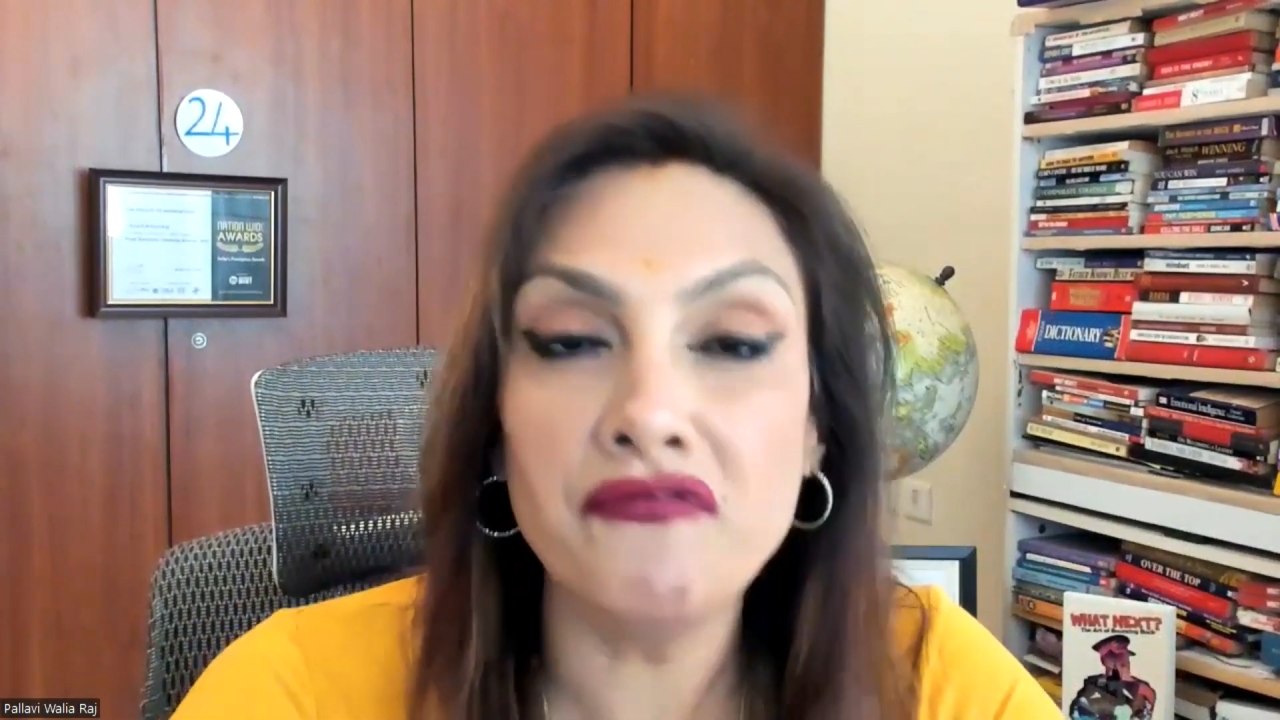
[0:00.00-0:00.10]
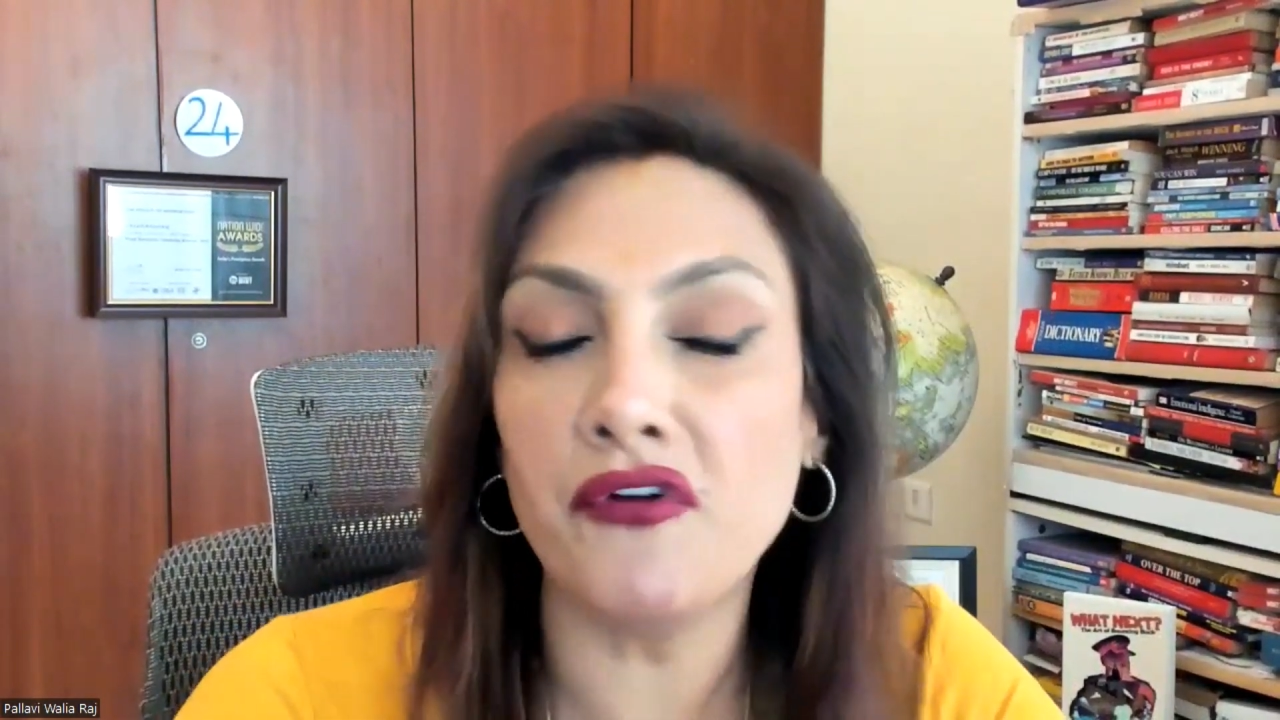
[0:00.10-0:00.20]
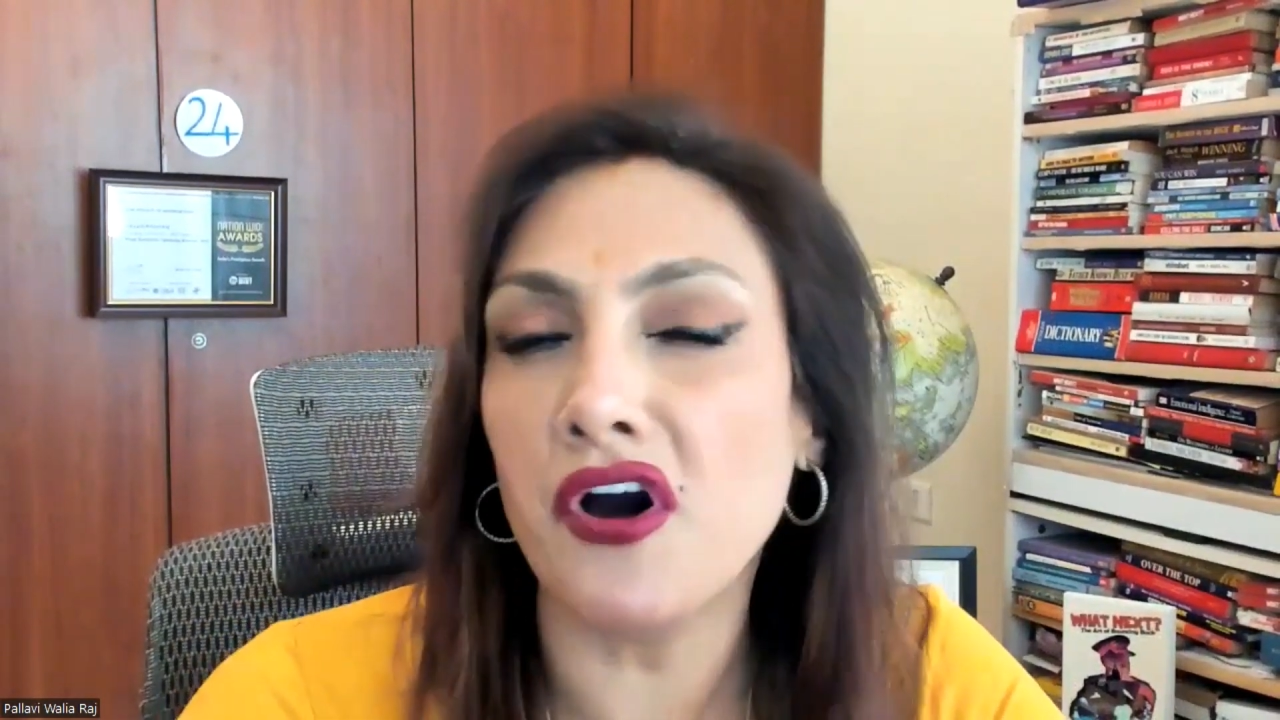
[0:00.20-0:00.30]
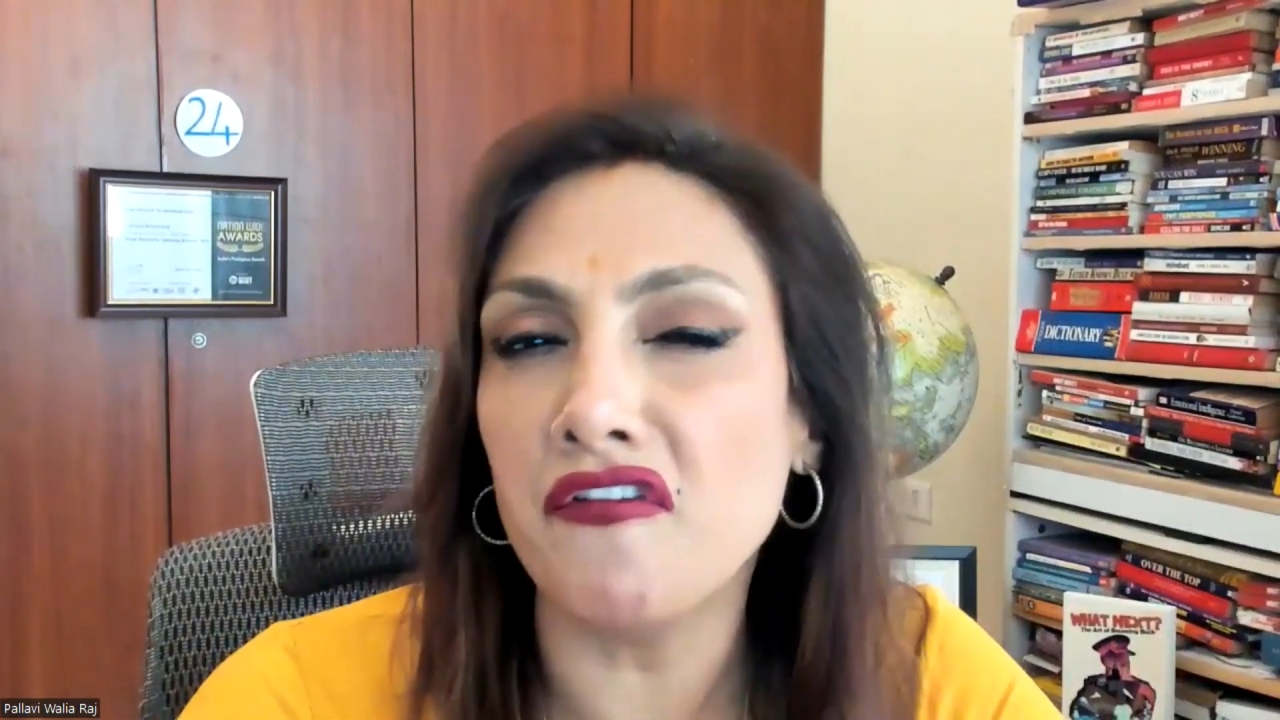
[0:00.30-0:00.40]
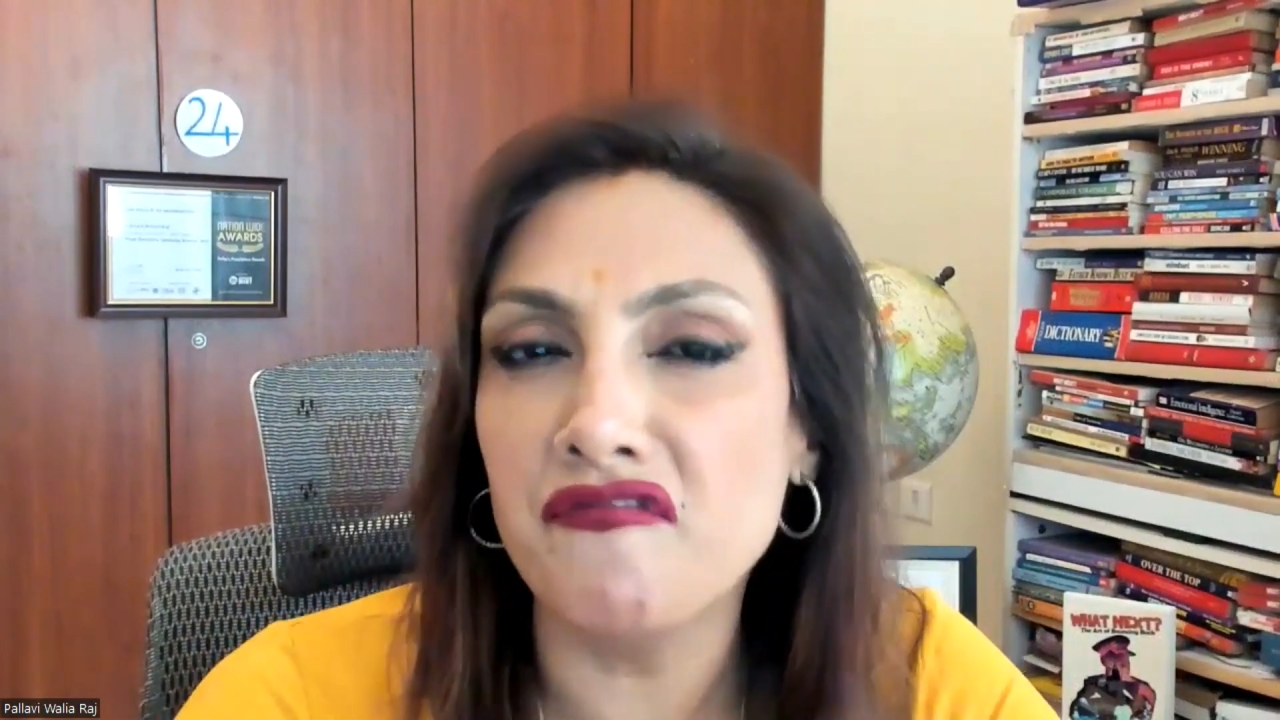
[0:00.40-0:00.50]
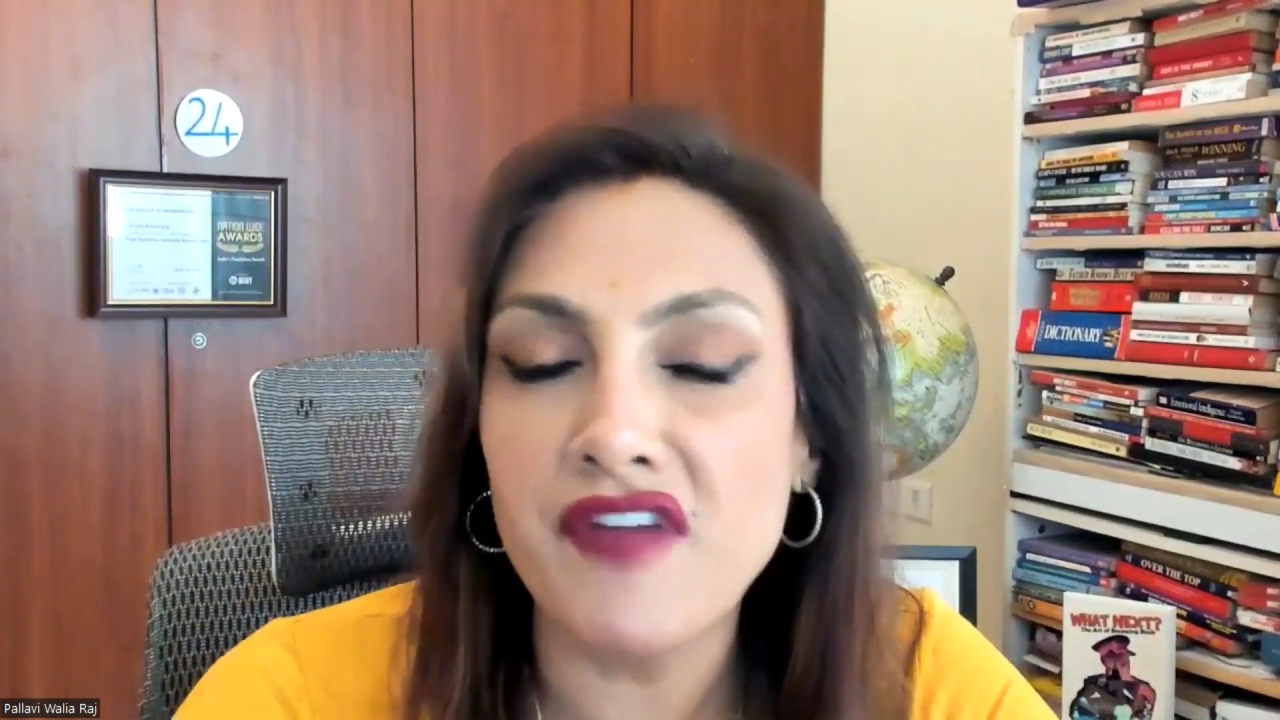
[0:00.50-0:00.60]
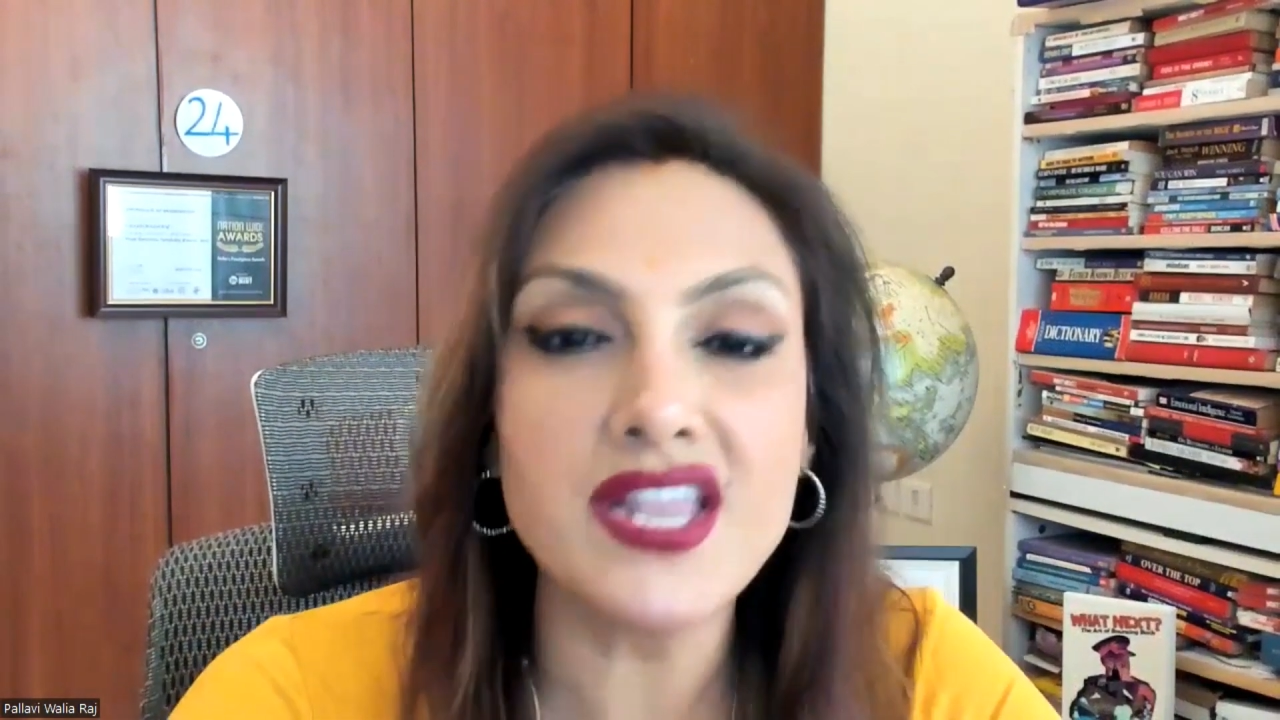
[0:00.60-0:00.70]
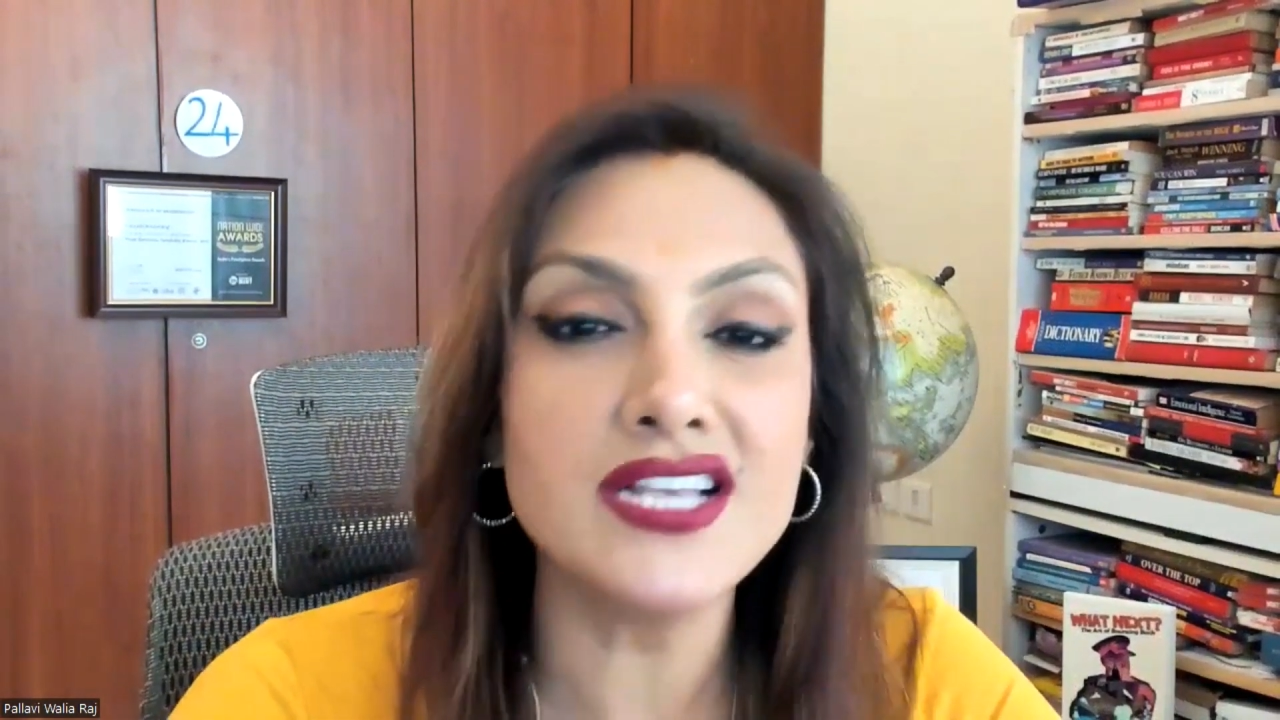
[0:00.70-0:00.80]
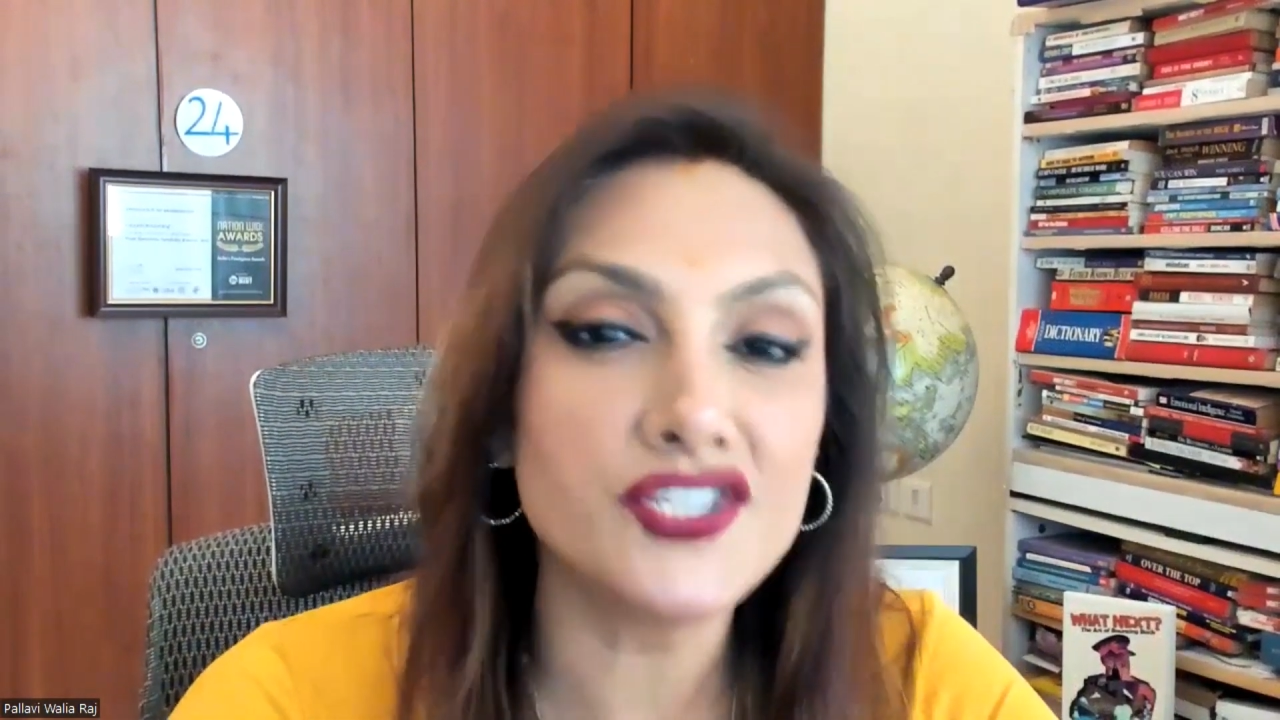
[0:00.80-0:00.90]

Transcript: for her very